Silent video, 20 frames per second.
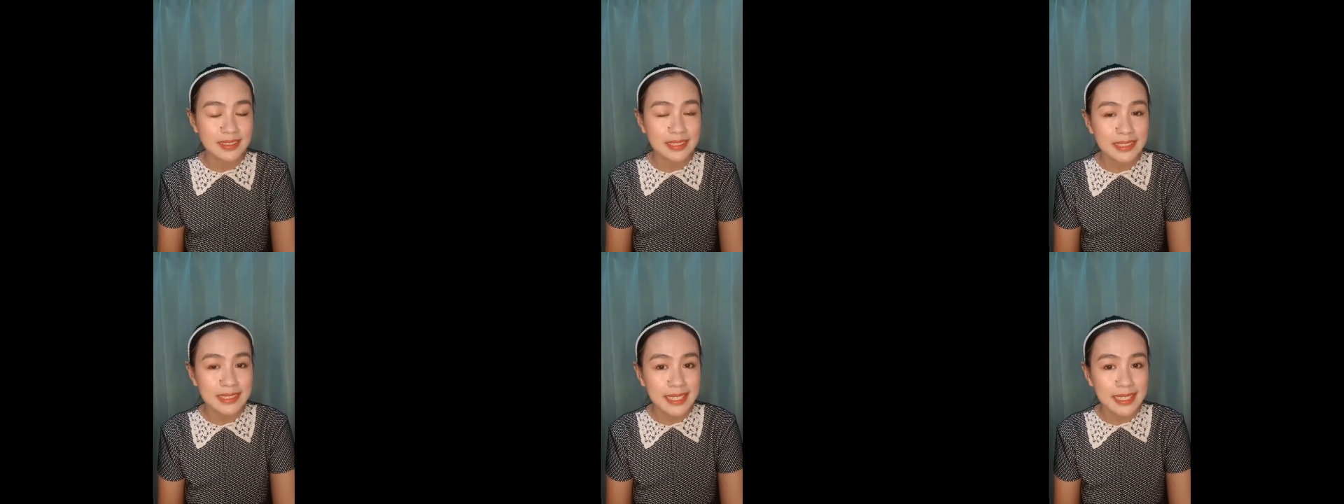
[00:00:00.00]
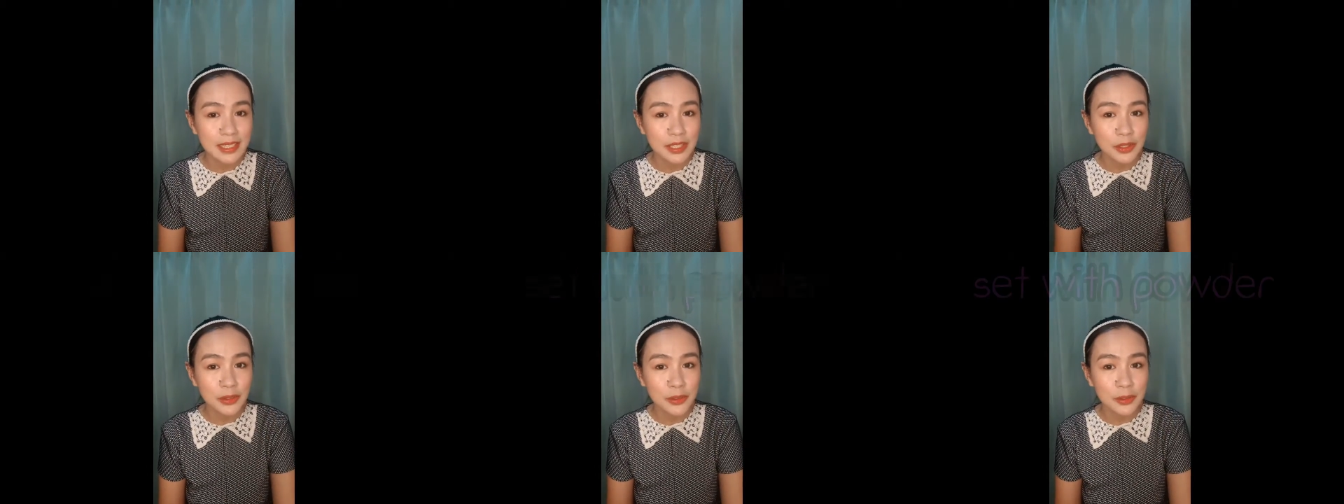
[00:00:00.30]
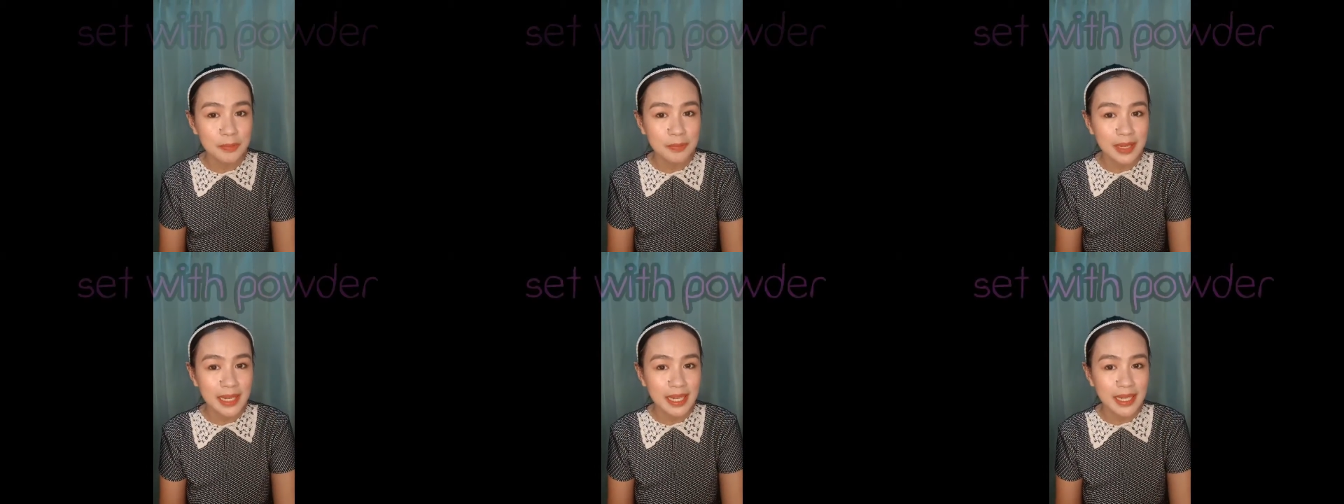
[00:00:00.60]
set
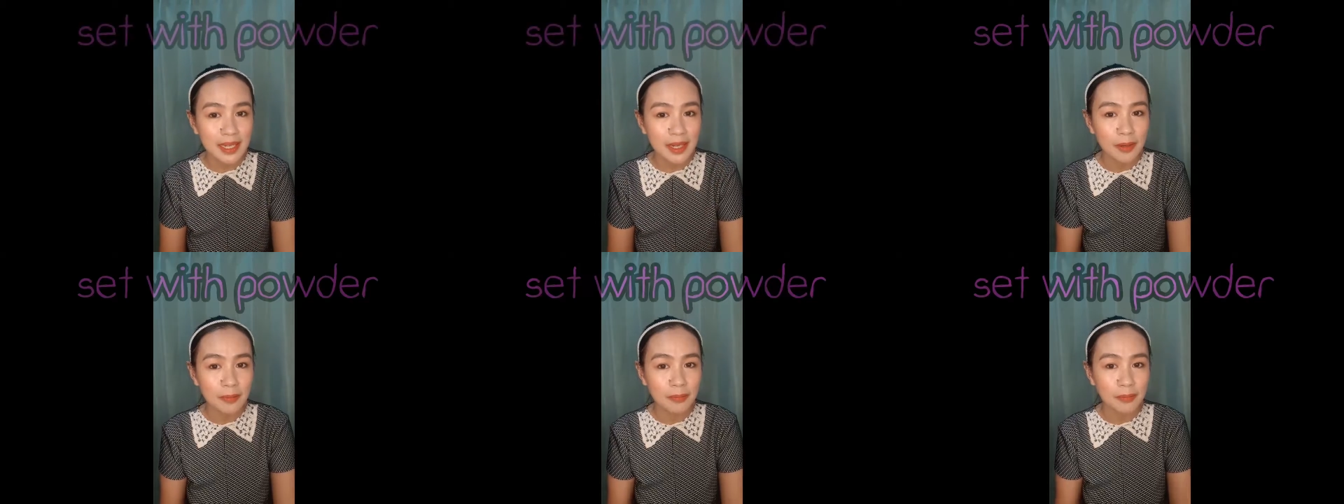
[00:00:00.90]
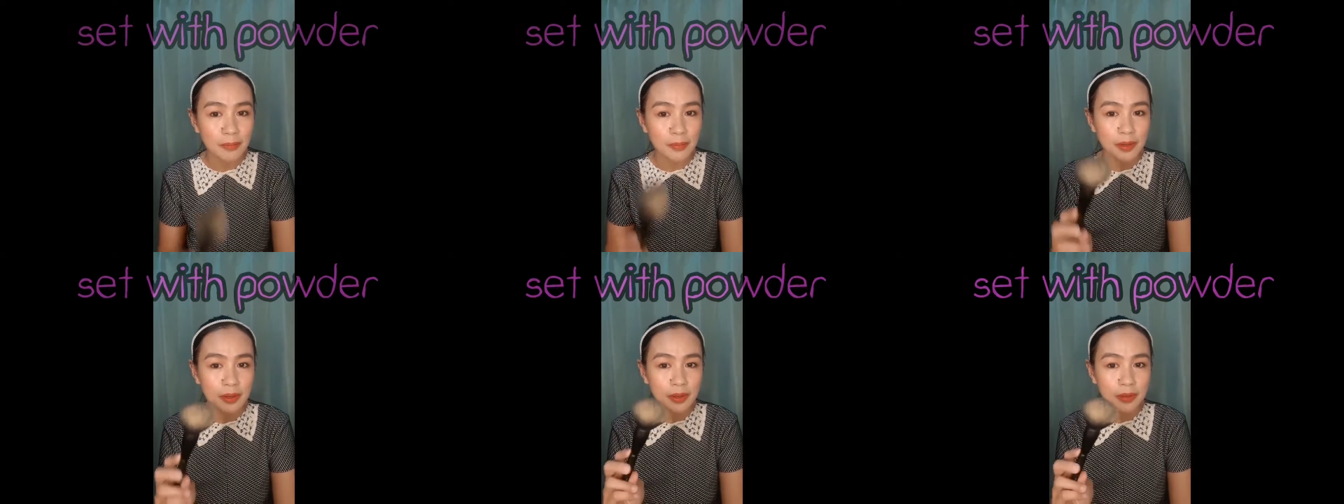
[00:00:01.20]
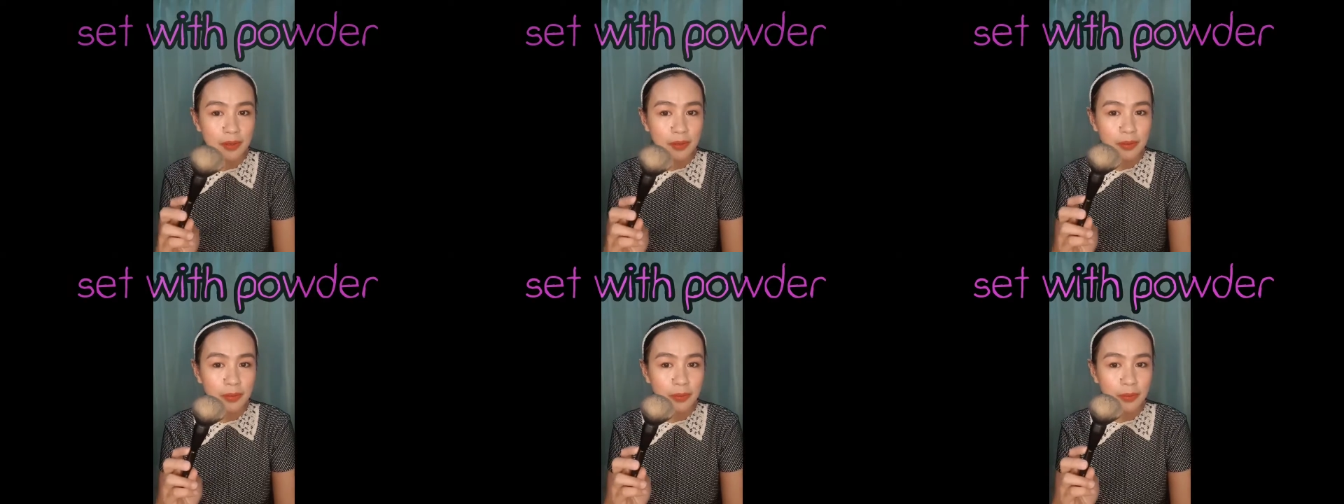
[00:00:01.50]
your makeup
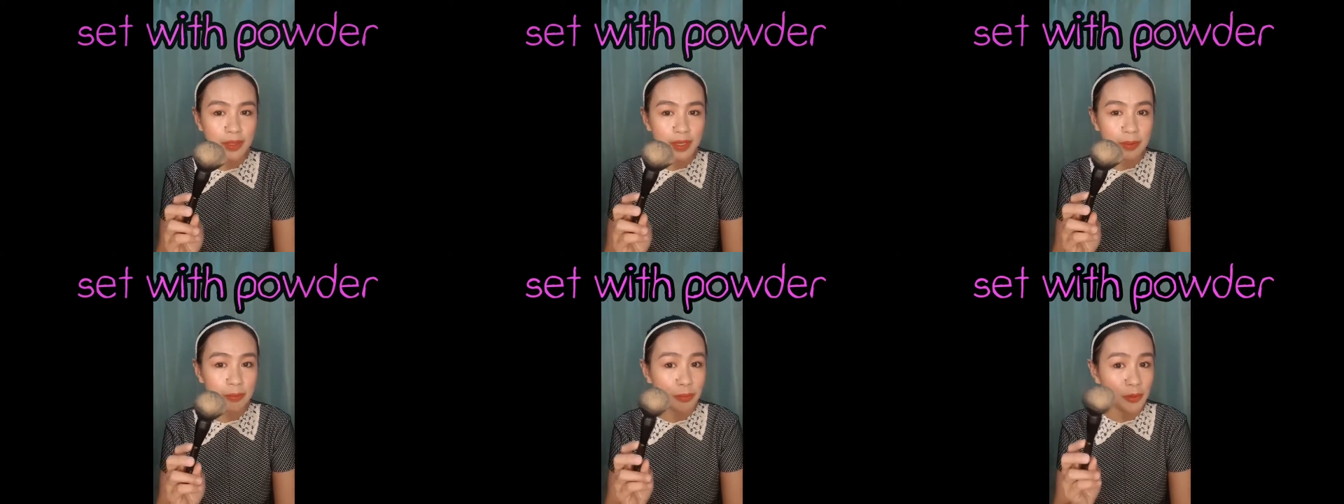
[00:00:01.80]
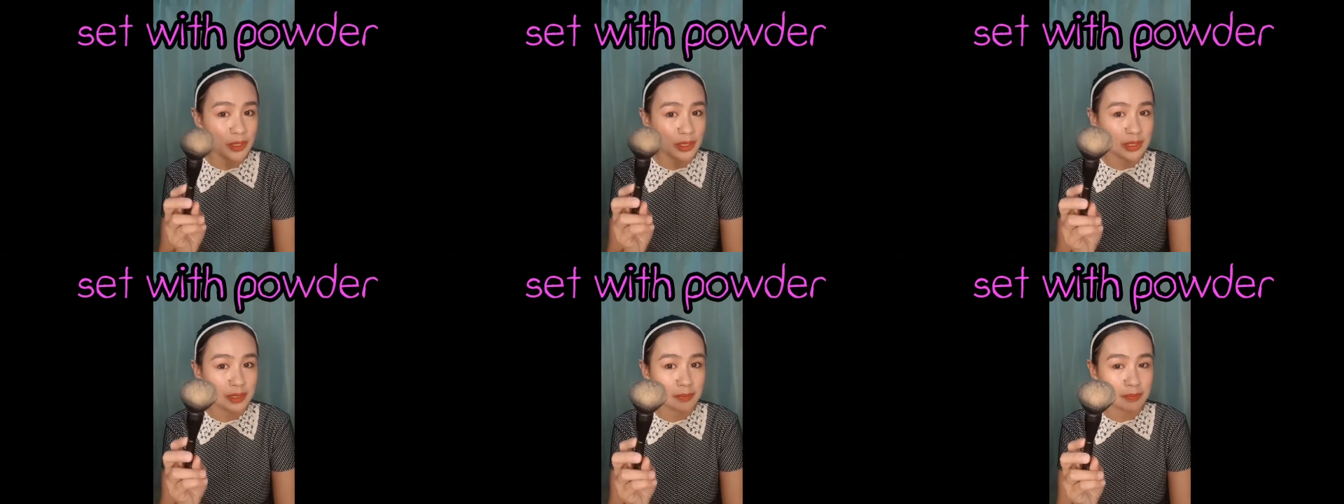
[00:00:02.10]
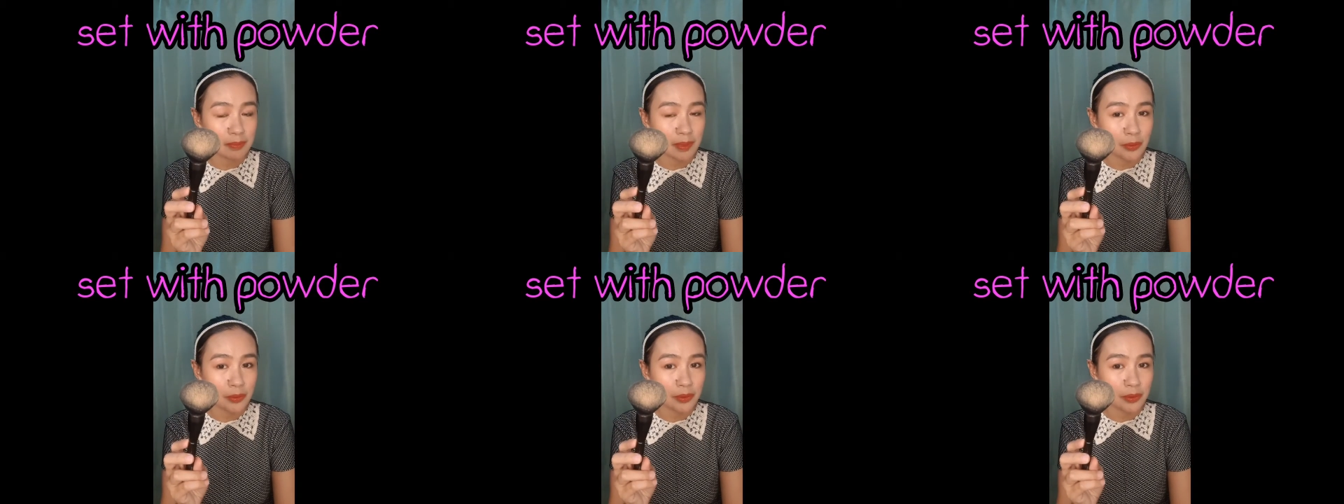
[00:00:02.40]
with a
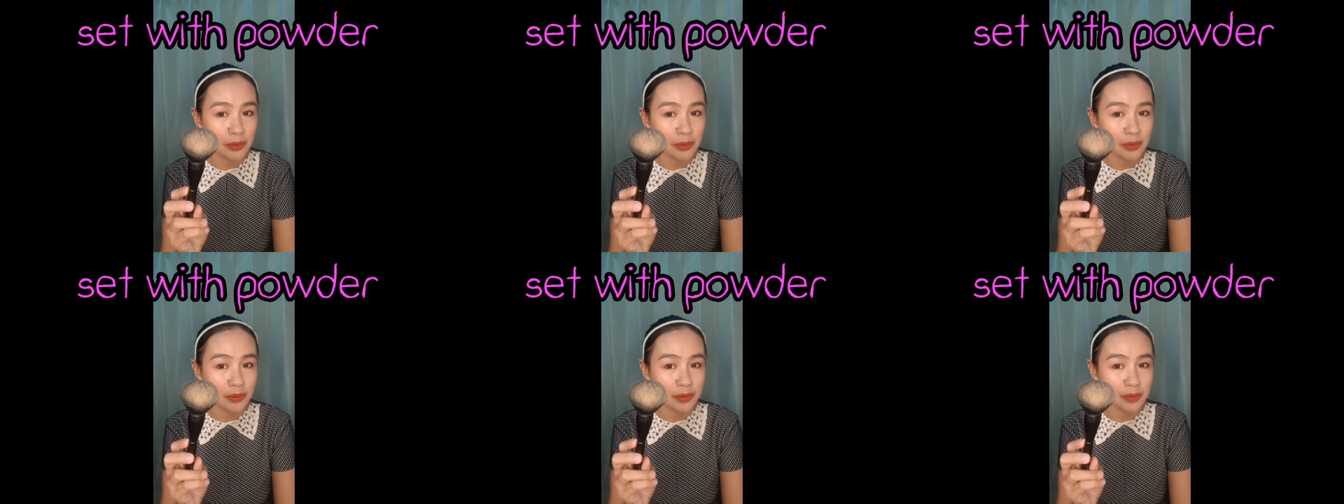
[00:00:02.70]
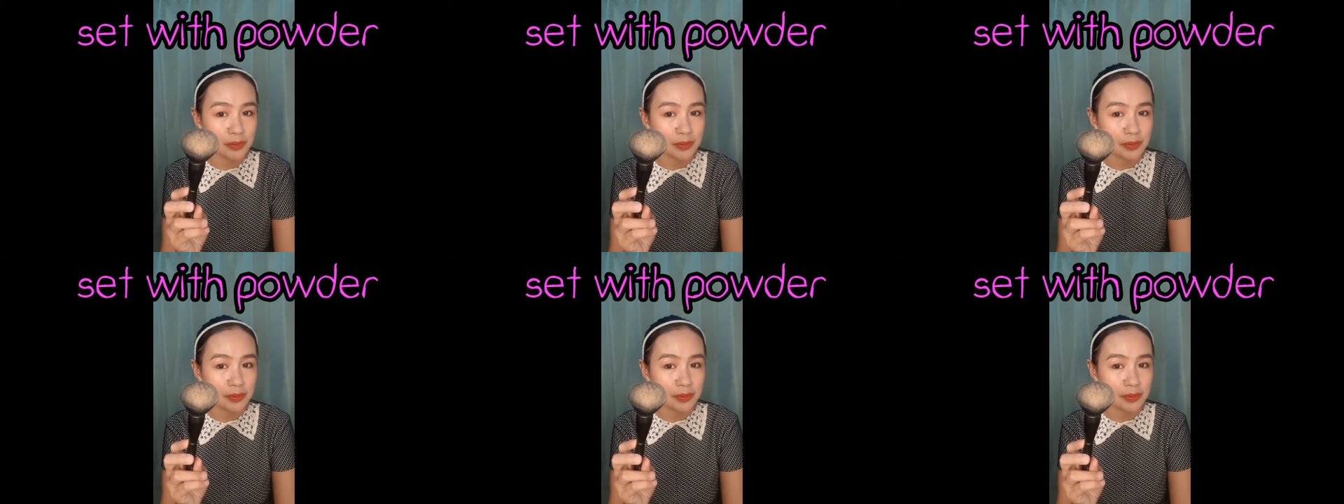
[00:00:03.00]
pressed powder.